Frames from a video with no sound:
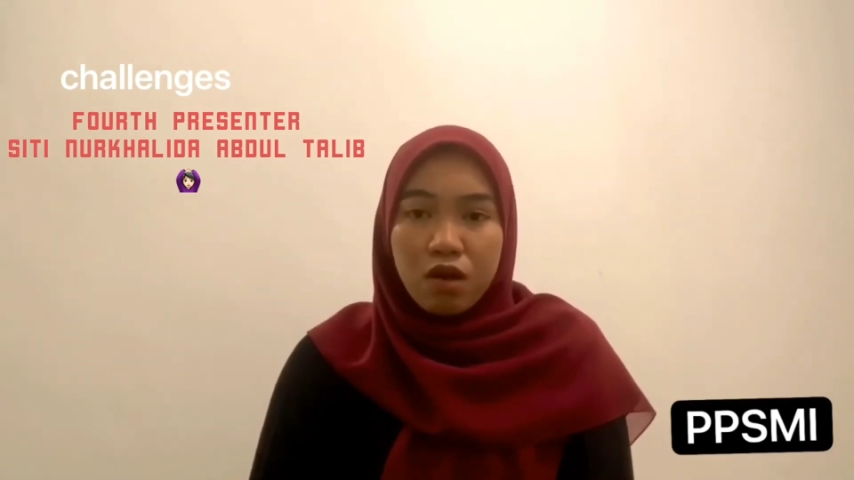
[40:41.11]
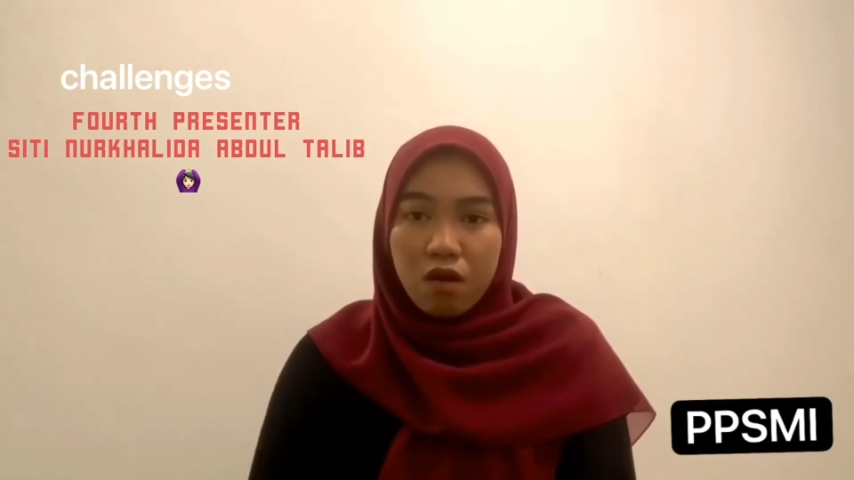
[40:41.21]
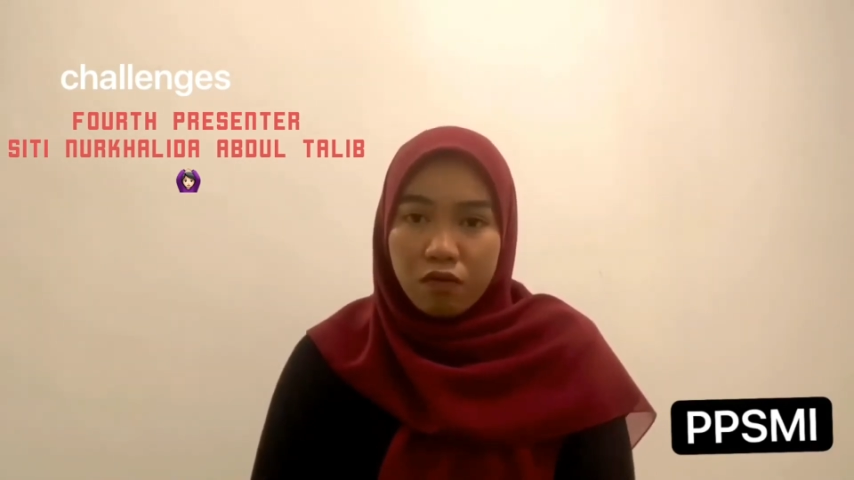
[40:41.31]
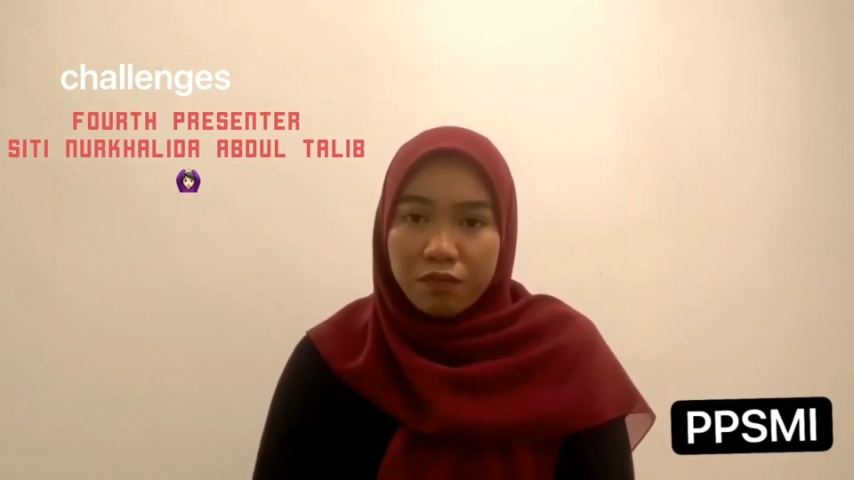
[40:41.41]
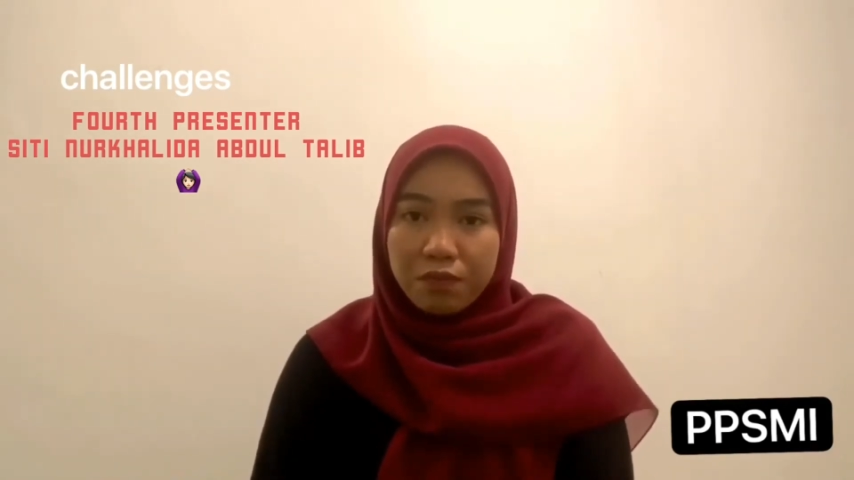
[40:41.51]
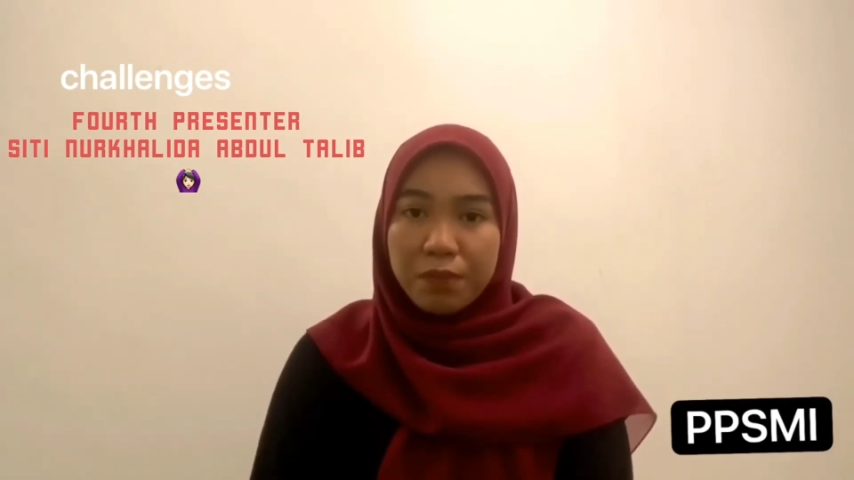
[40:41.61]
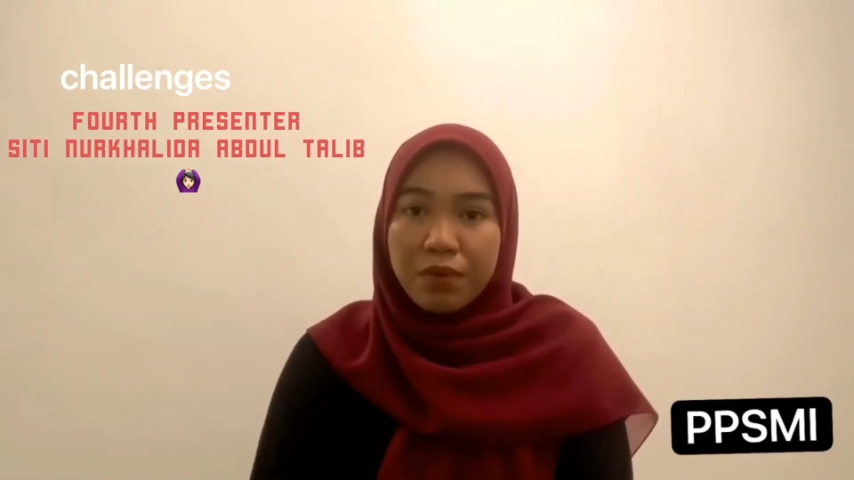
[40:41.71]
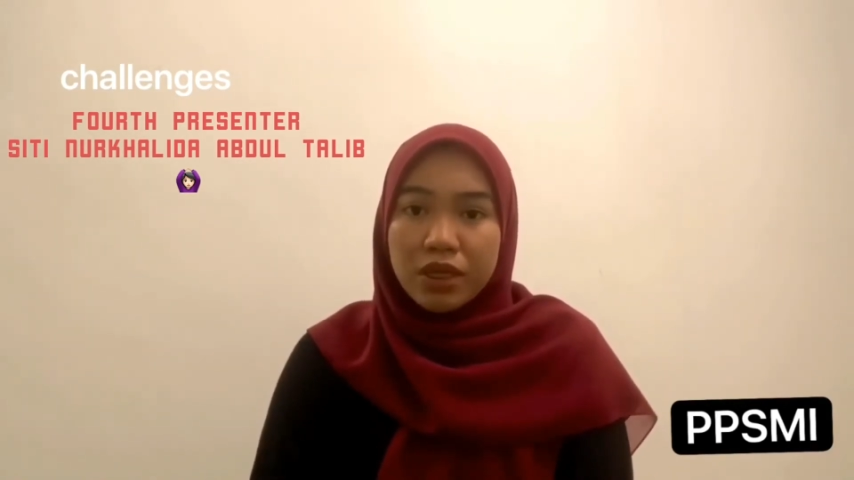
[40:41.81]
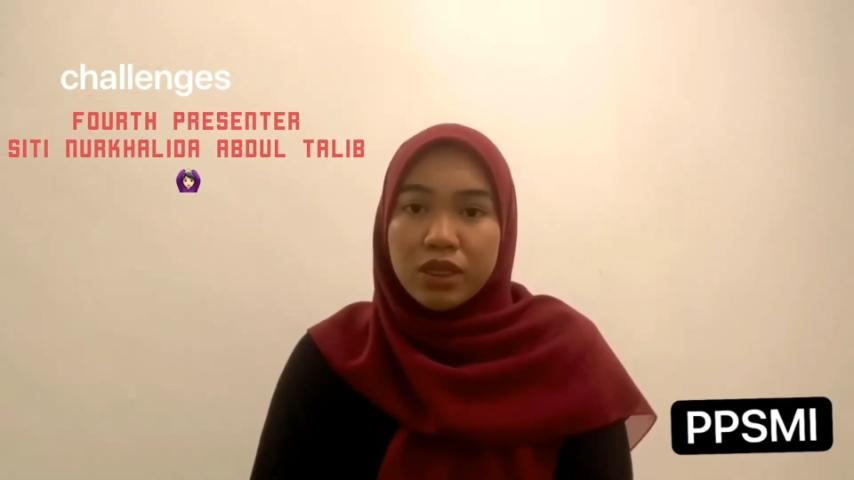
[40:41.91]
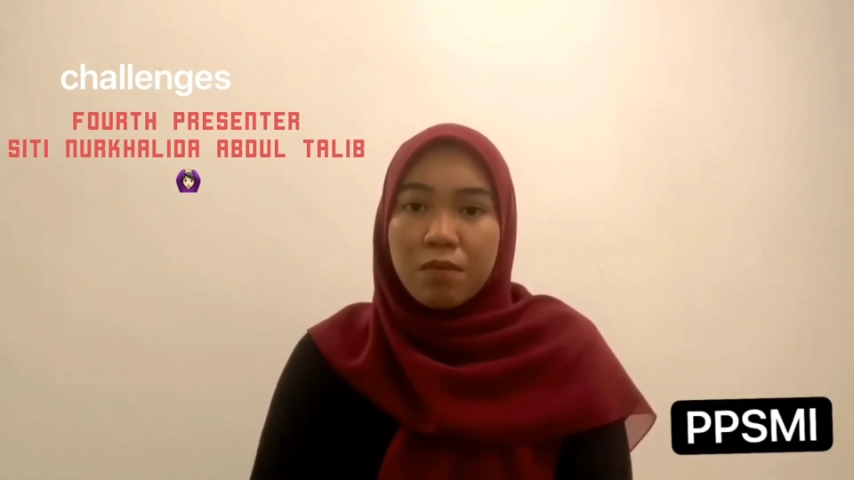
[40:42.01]

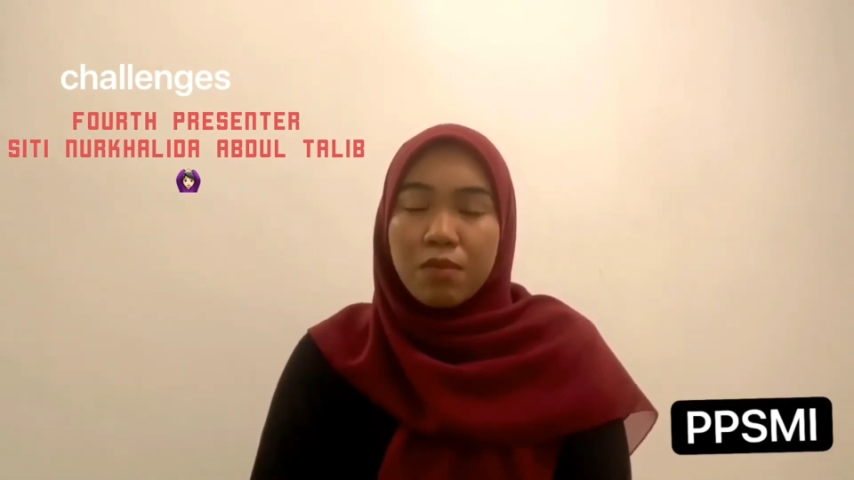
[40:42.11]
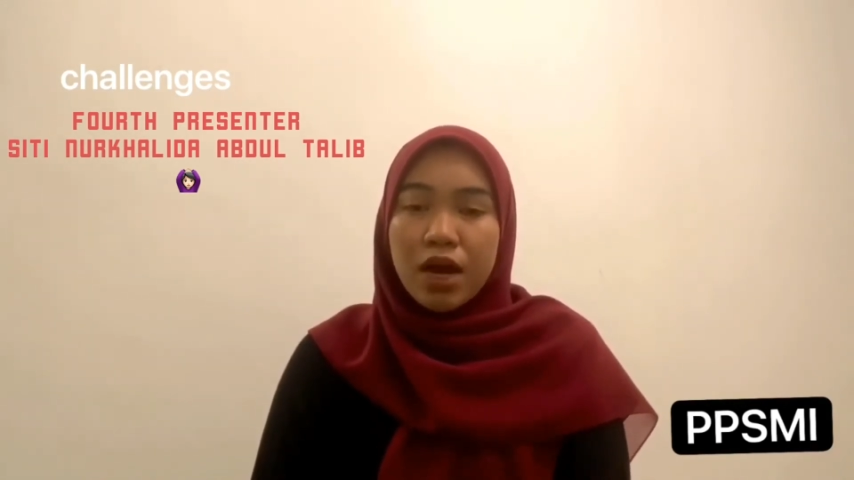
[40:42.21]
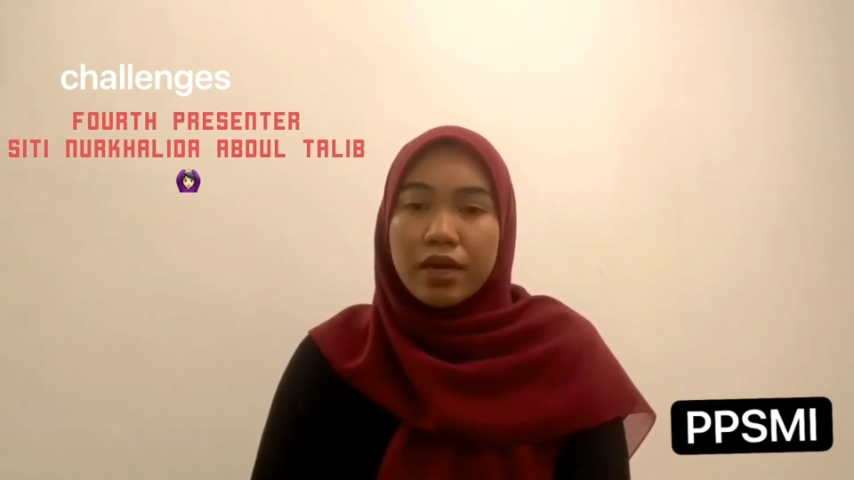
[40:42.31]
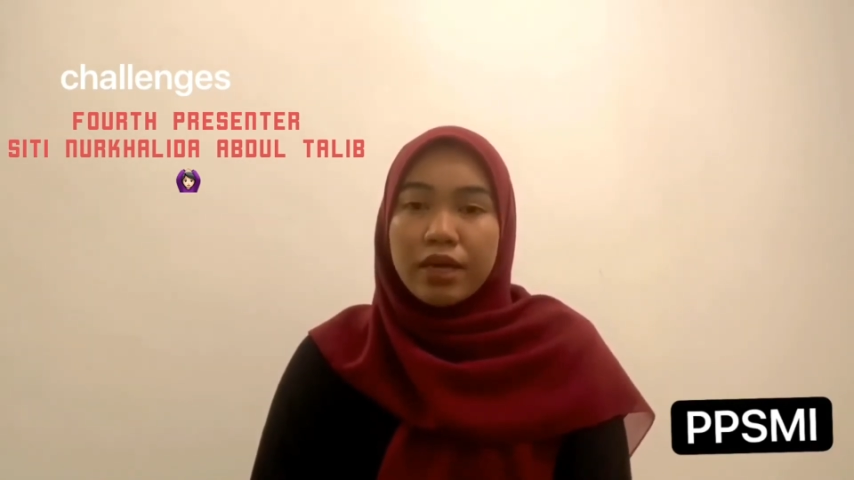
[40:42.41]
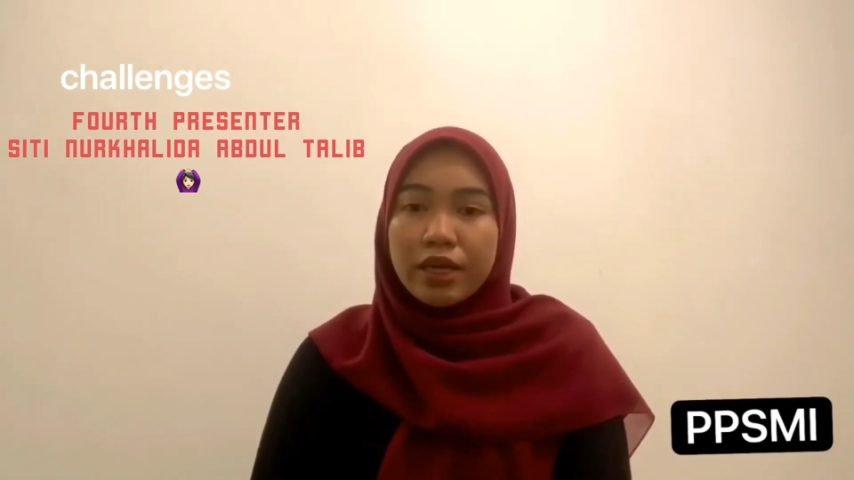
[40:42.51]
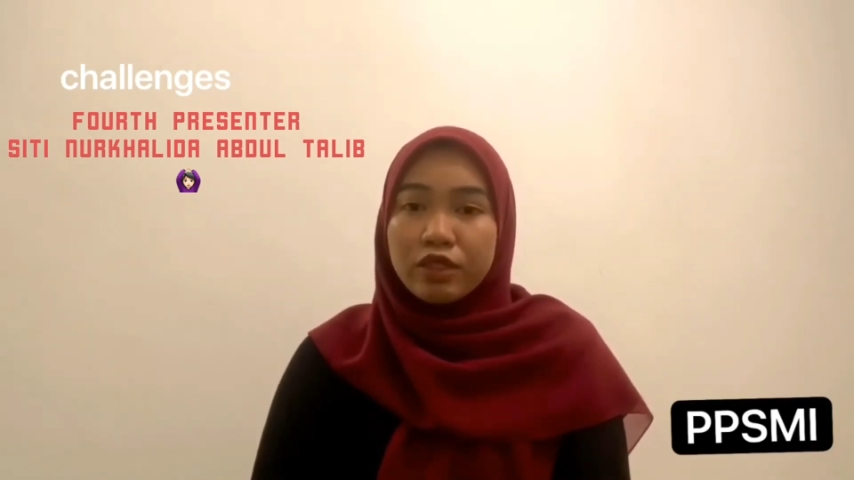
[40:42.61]
Ppsmi is